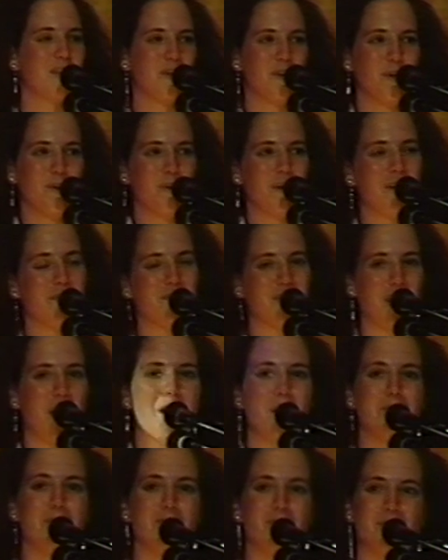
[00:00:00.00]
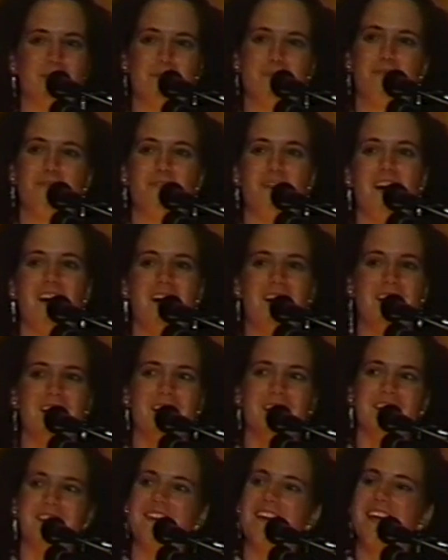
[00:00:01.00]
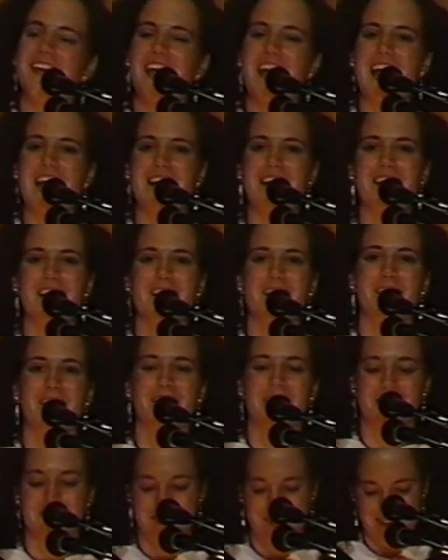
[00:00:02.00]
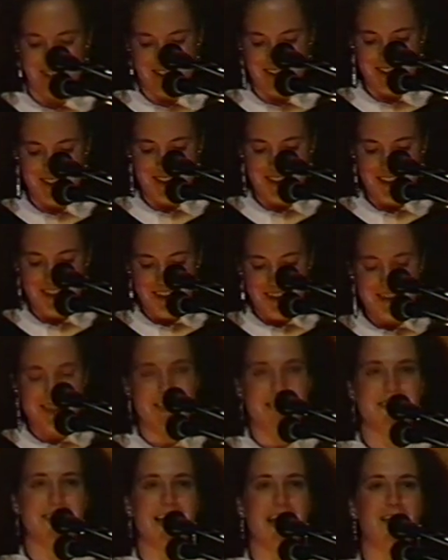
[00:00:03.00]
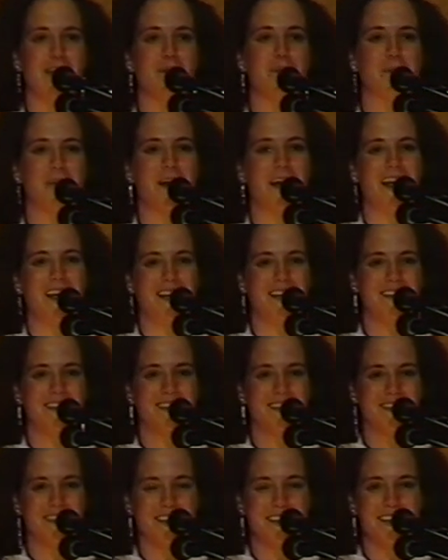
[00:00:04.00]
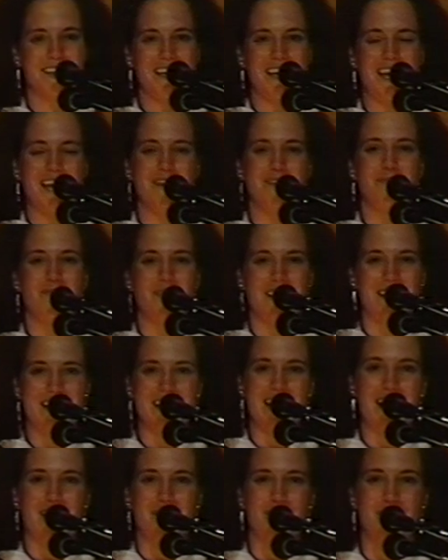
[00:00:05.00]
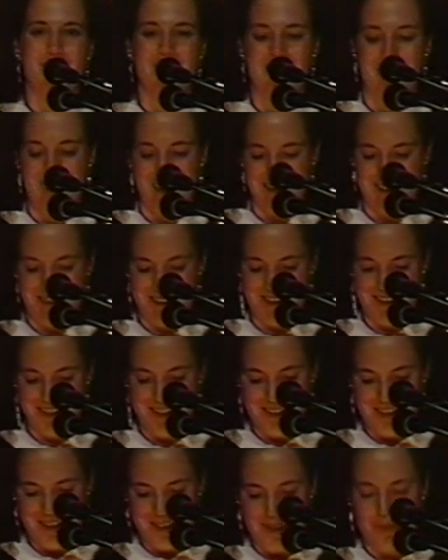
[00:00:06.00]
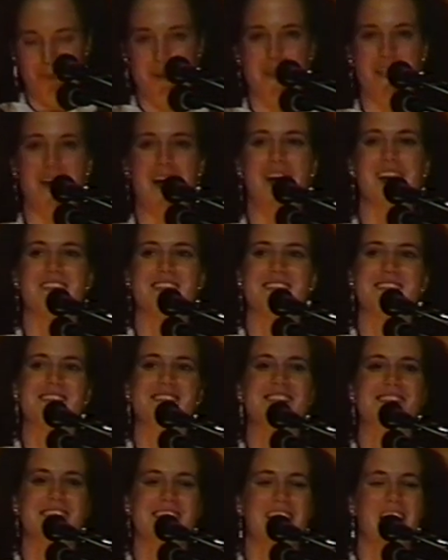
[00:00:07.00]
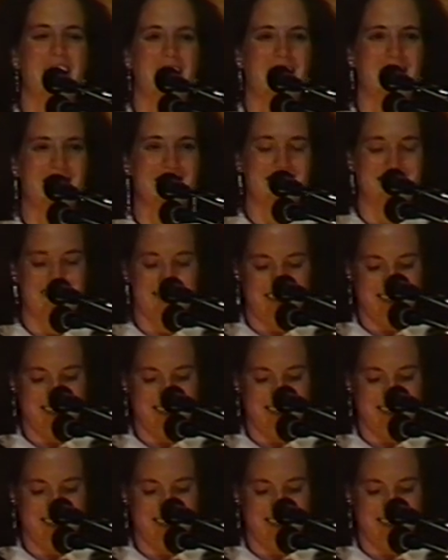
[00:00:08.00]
who have come from far and near to celebrate in Philadelphia with us tonight.